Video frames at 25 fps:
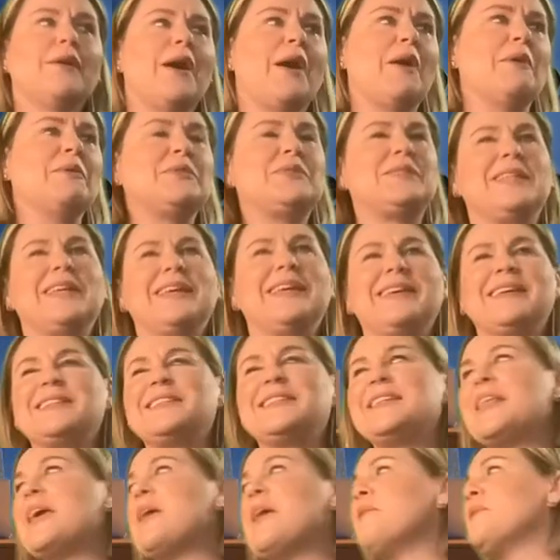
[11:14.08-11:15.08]
I was thinking
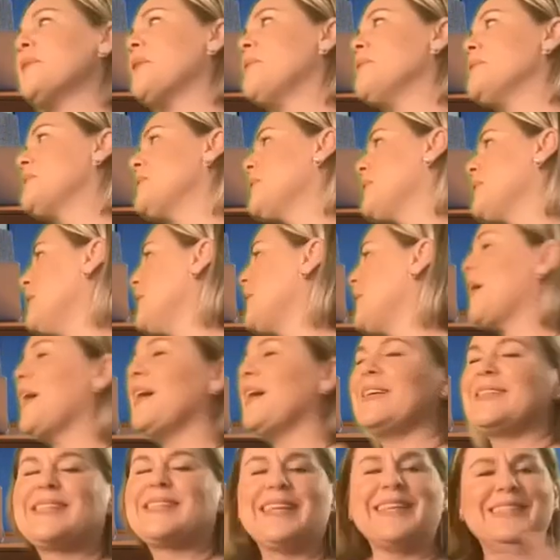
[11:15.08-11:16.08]
today when I was with you
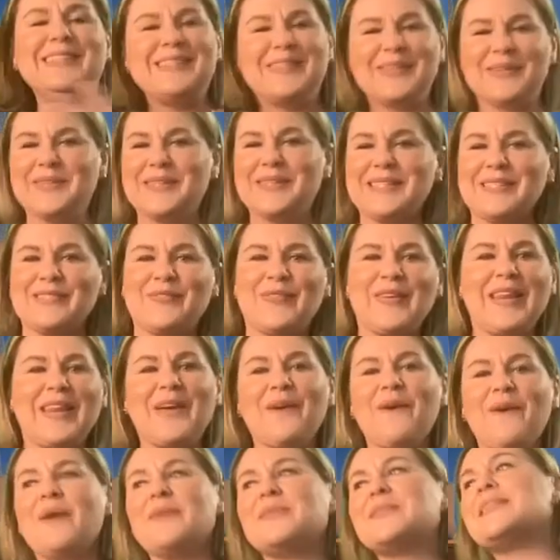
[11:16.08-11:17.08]
guys and doing this
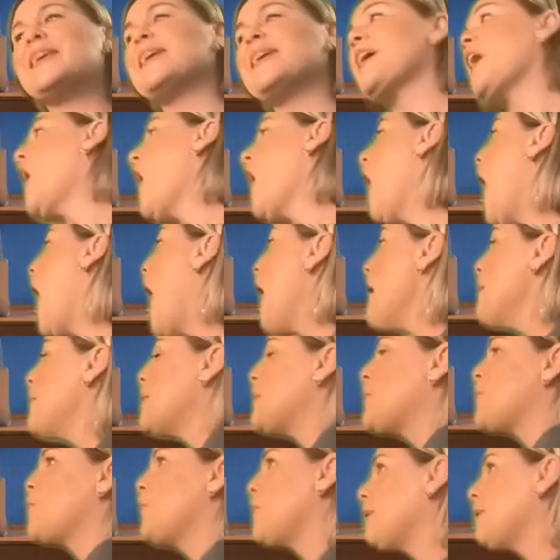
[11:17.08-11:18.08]
video, I was like,
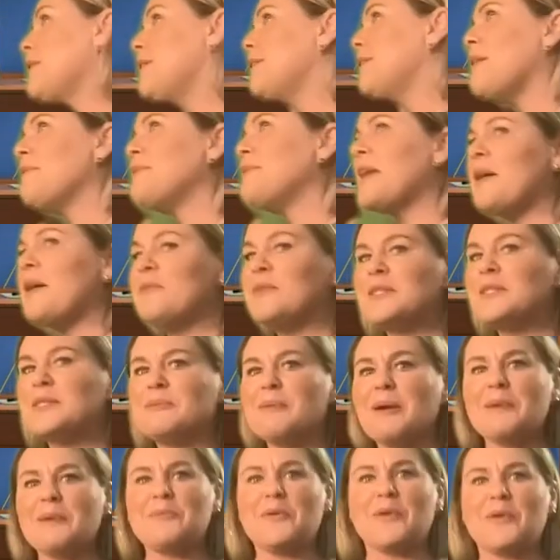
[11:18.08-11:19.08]
I would really love to have a
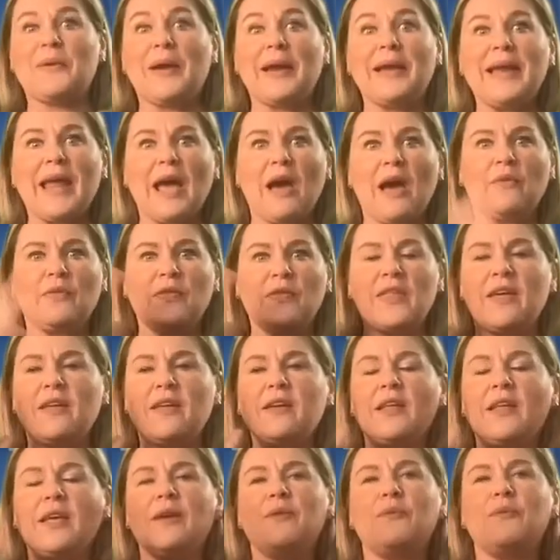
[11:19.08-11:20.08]
smart board right now, and that
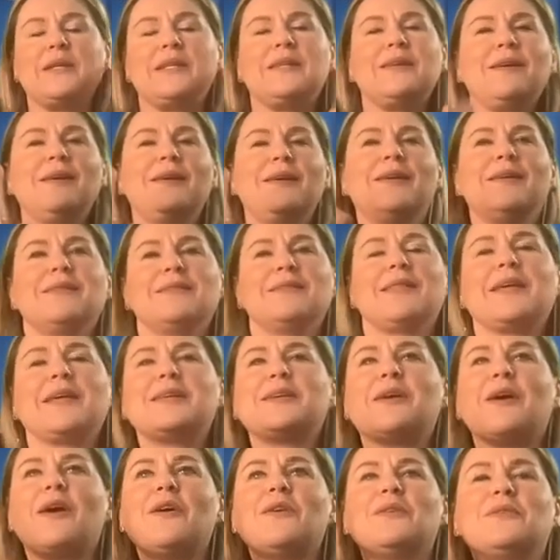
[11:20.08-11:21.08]
it would
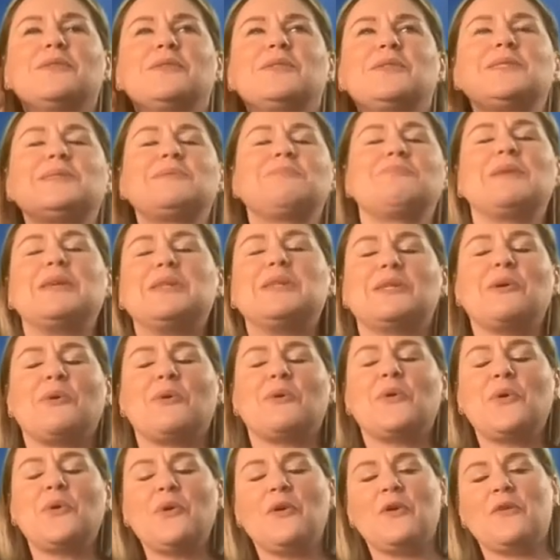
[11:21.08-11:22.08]
like be
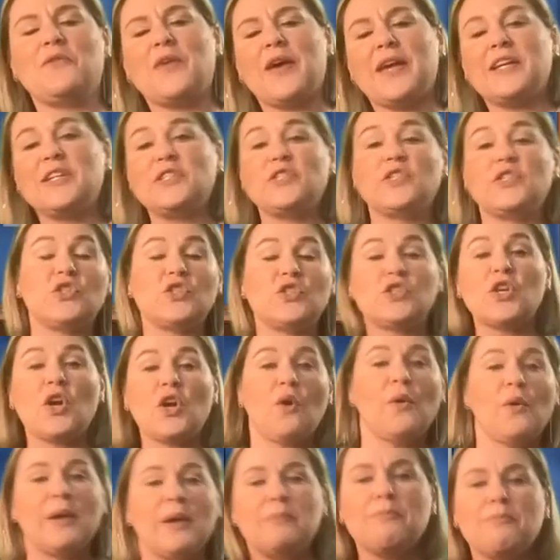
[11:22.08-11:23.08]
so cool if I could just
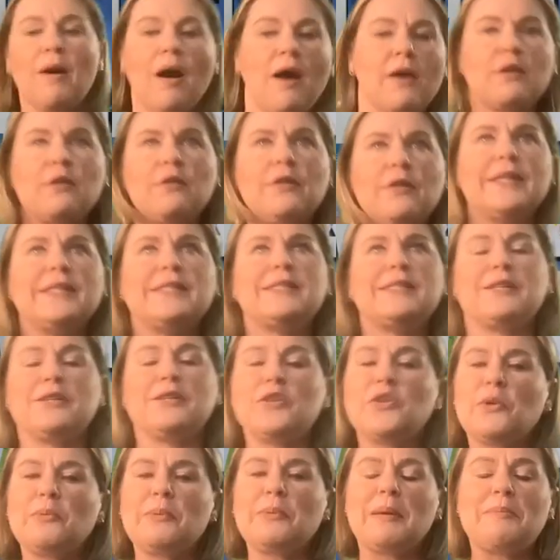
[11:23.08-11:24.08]
show and model it a
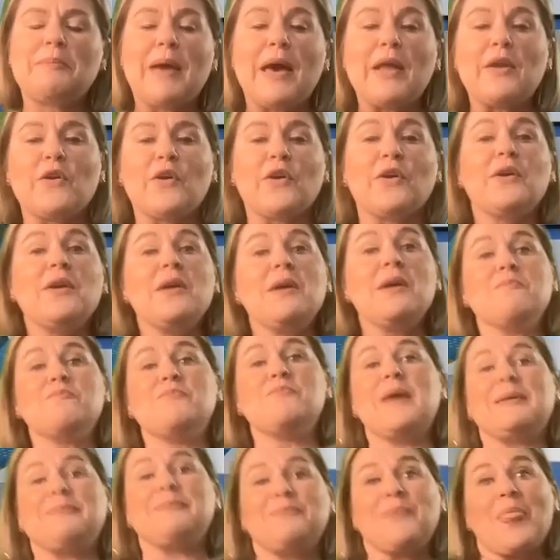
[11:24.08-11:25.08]
little bit better.
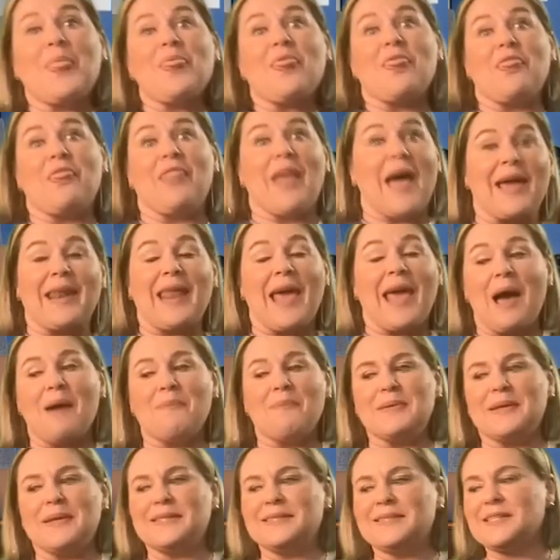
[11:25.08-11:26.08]
But that
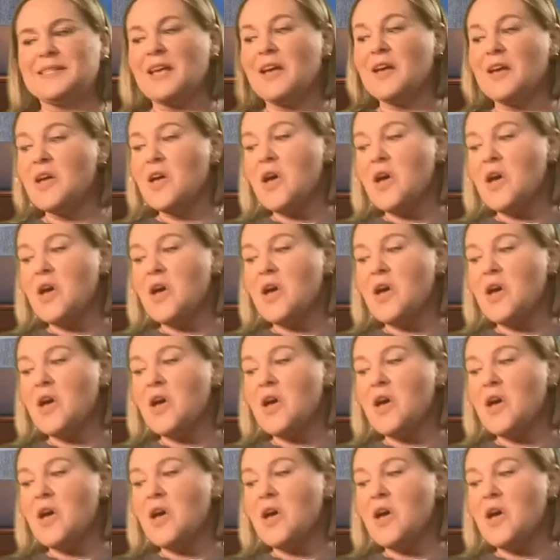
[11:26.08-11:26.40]
happens.